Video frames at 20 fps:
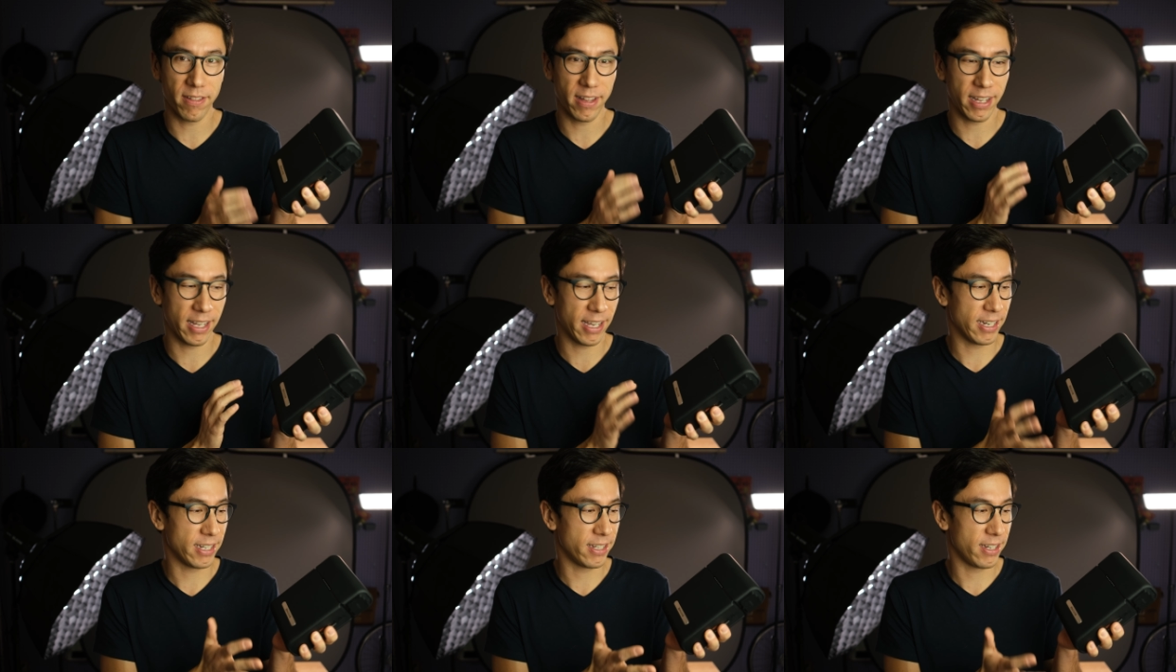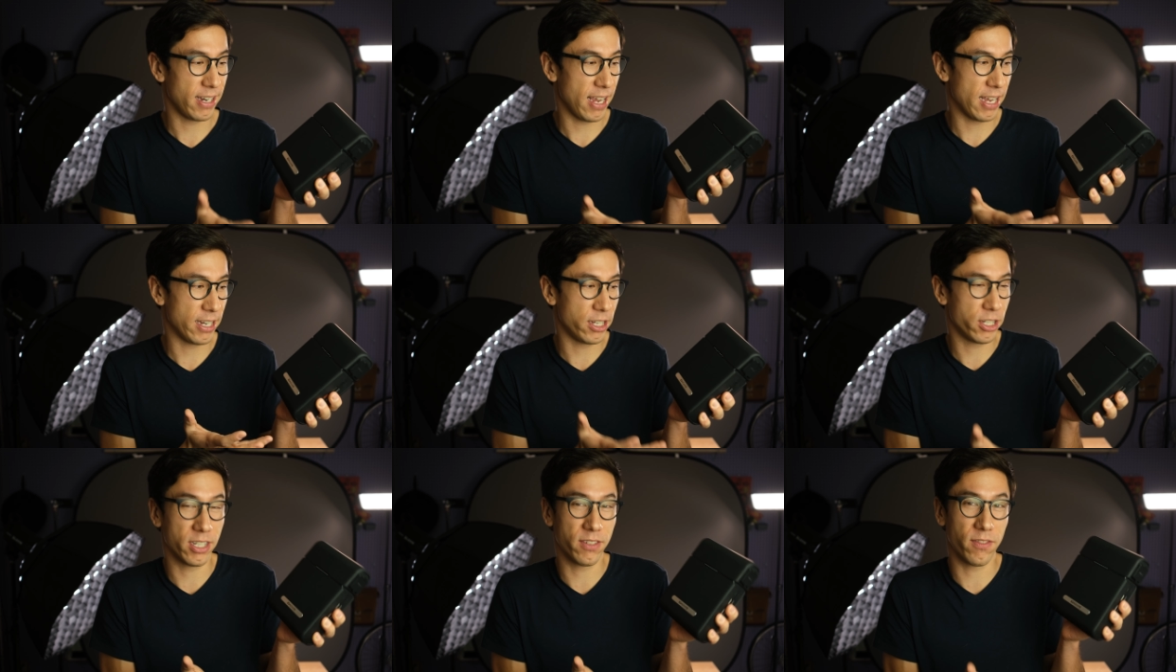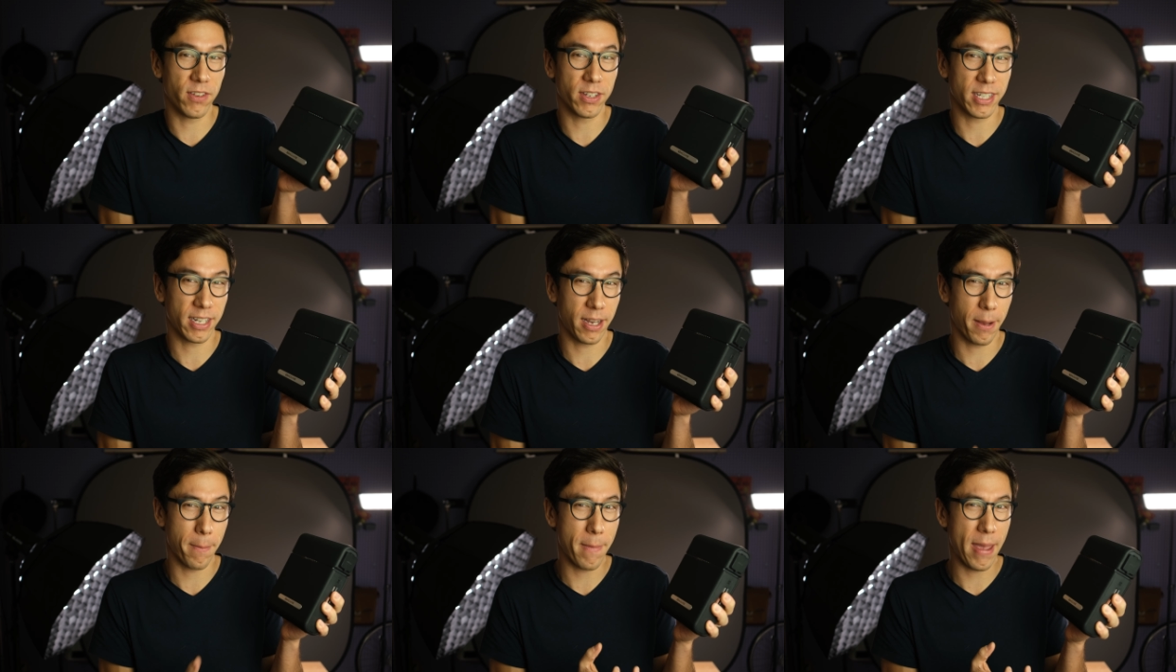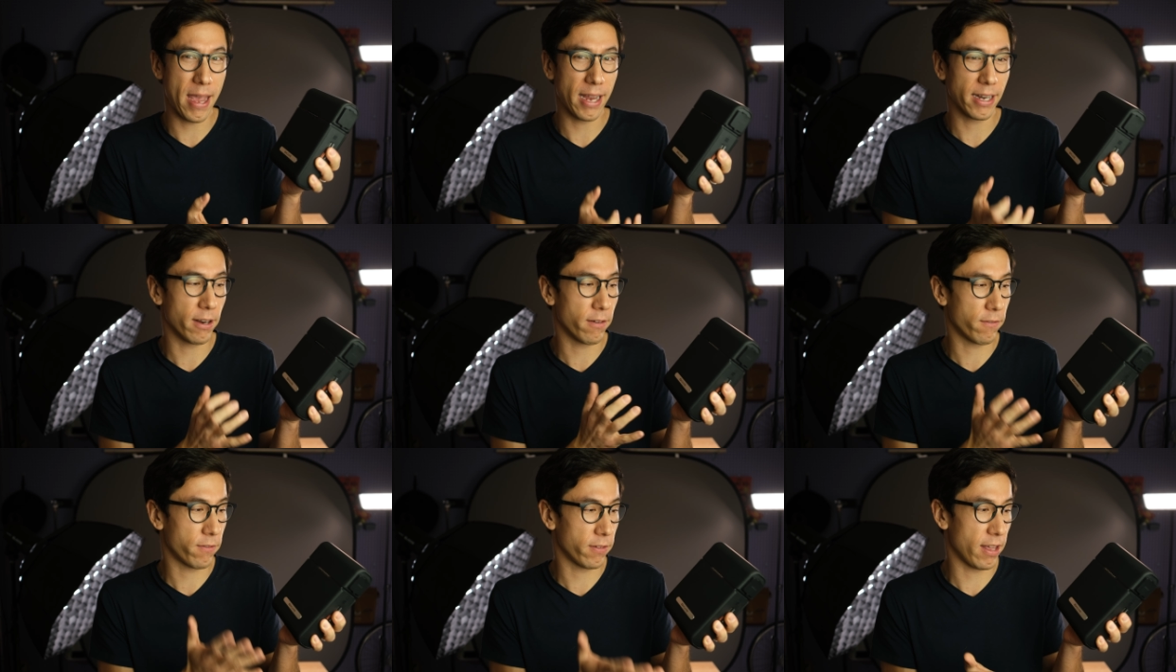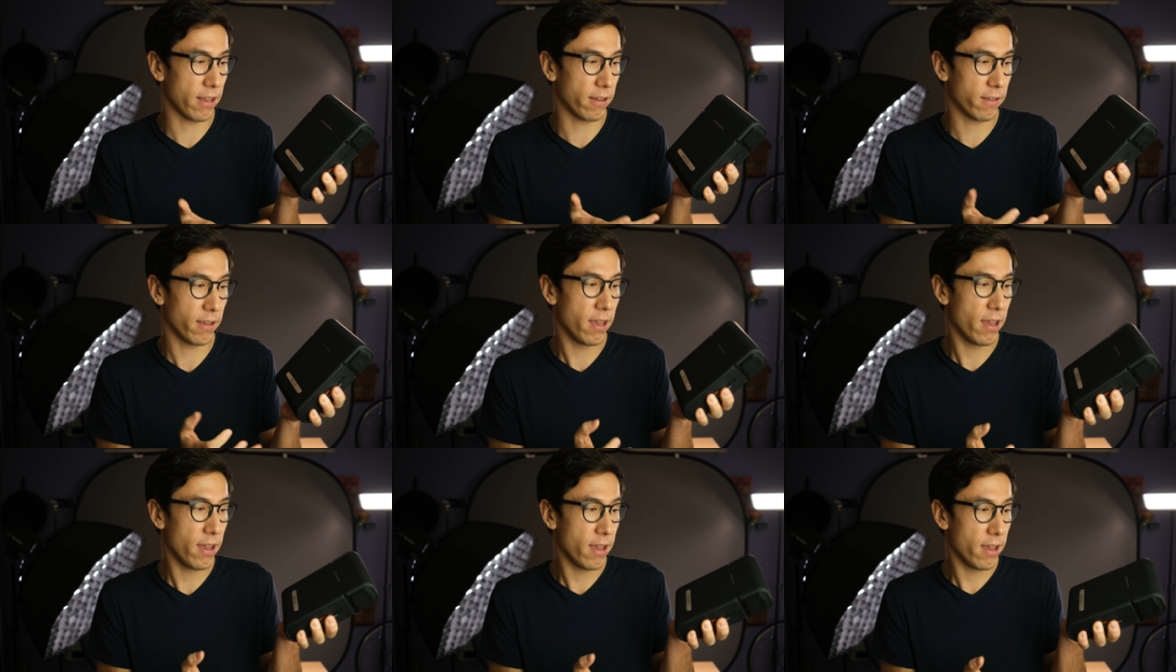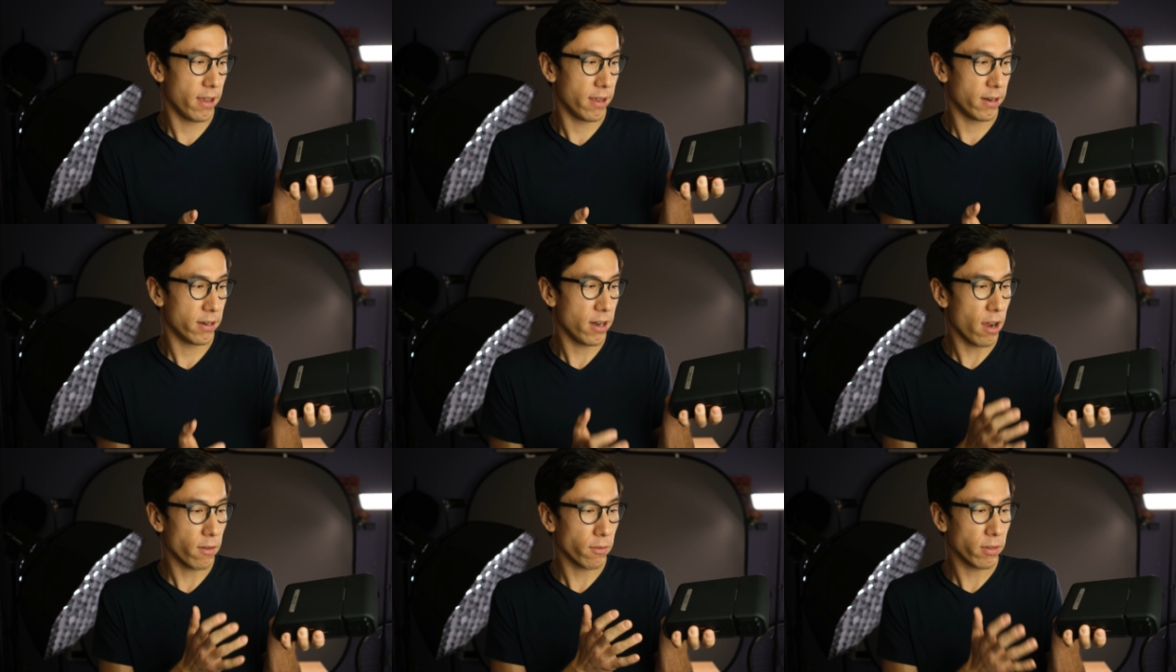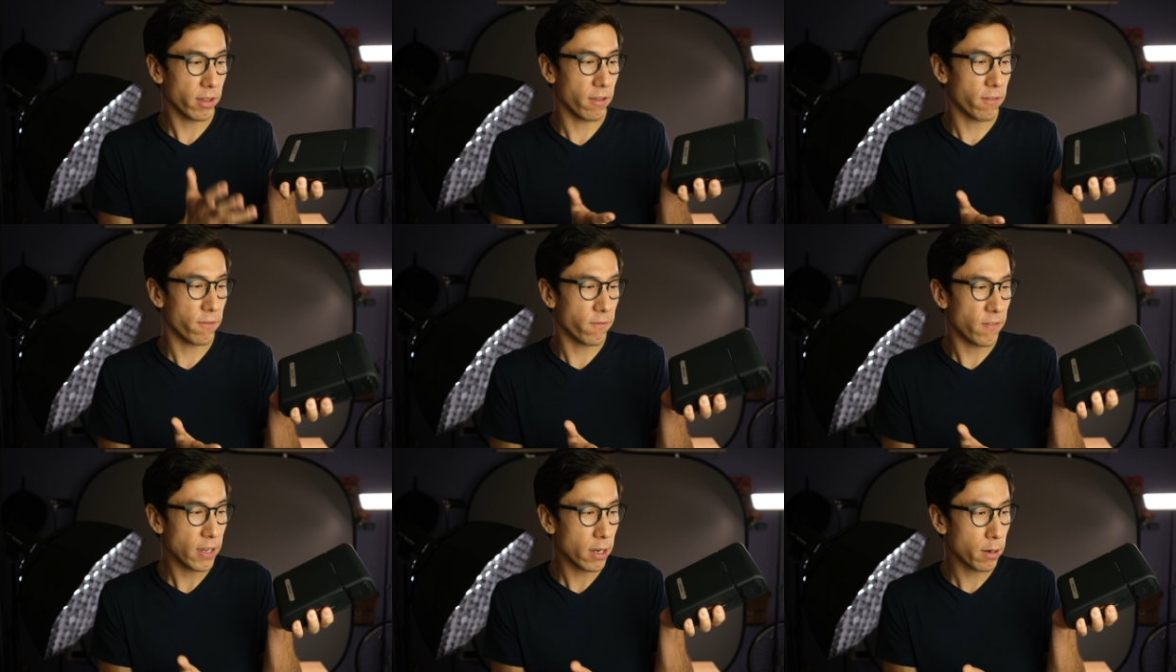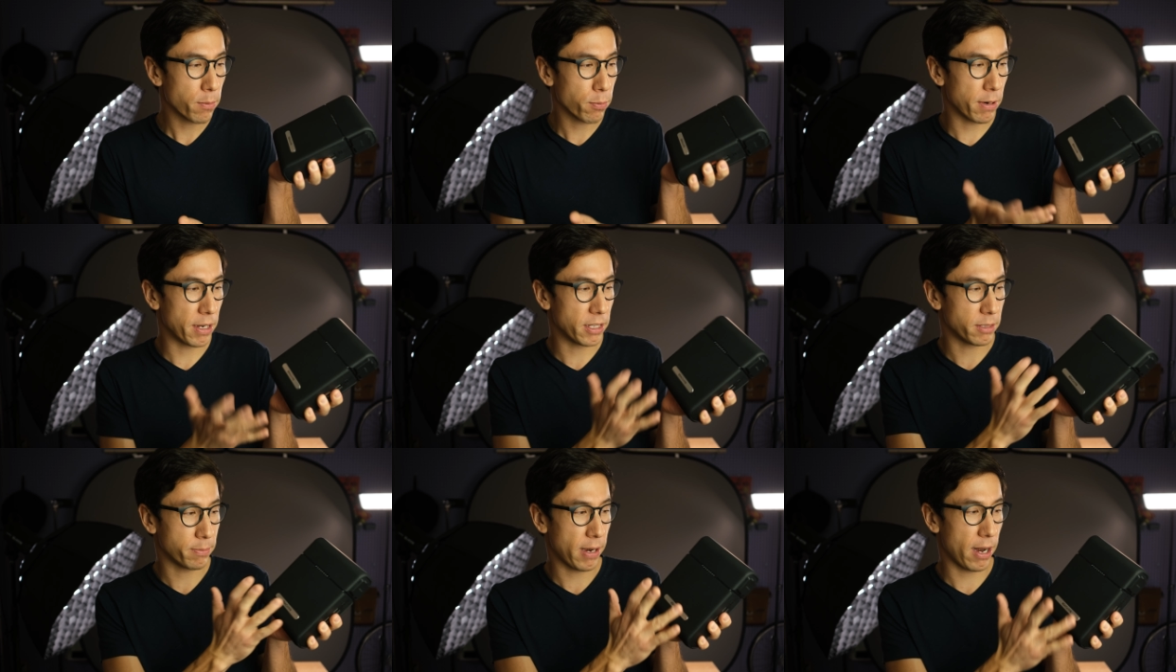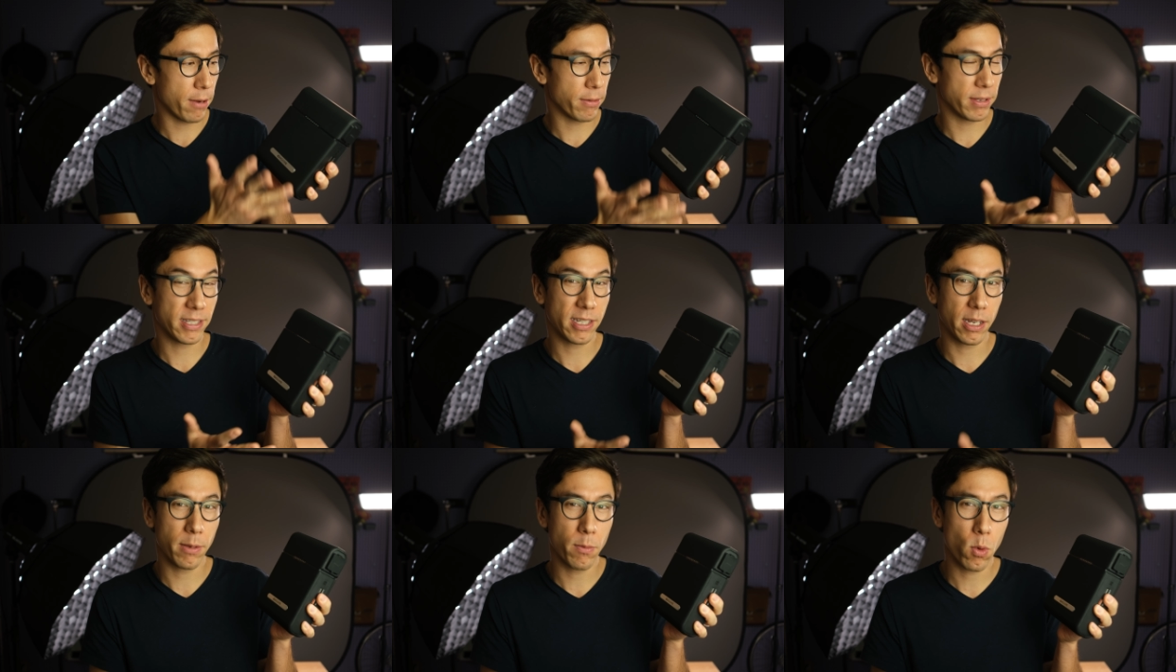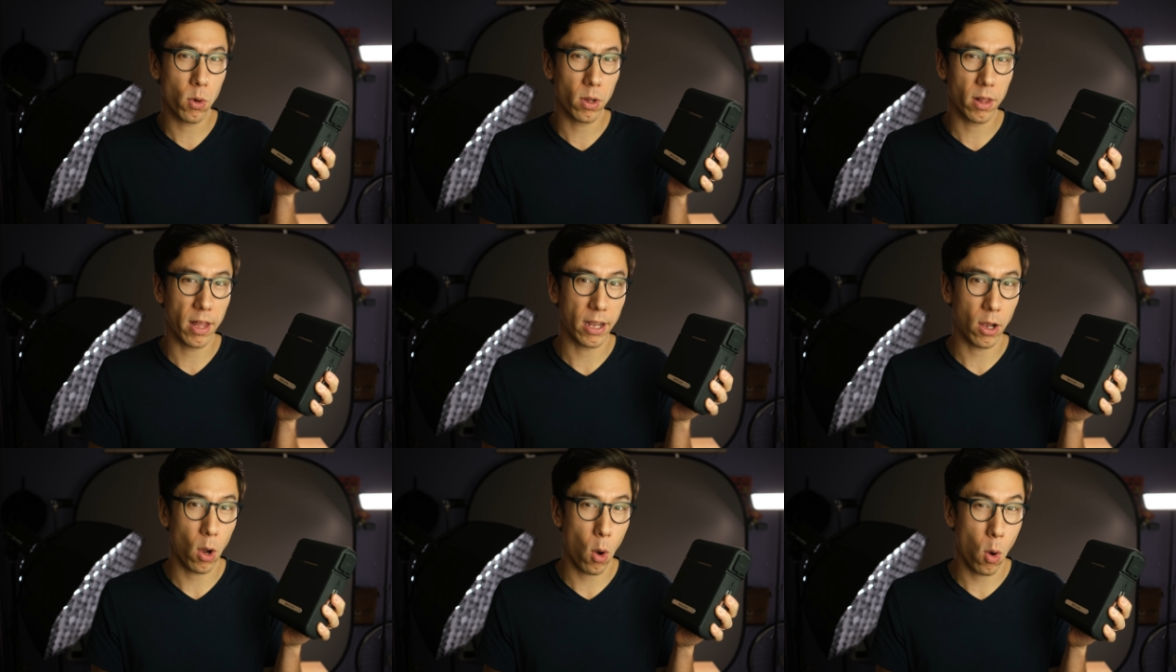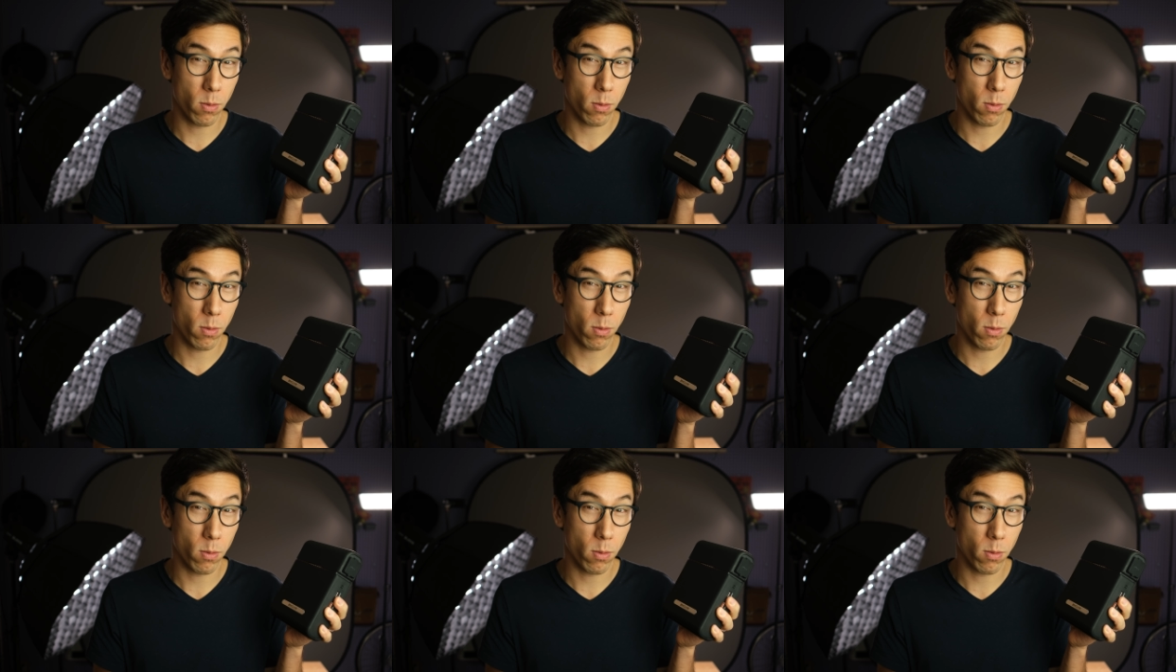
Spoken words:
Like it just feels like a magnet for like, not really fingerprints, but I would say more like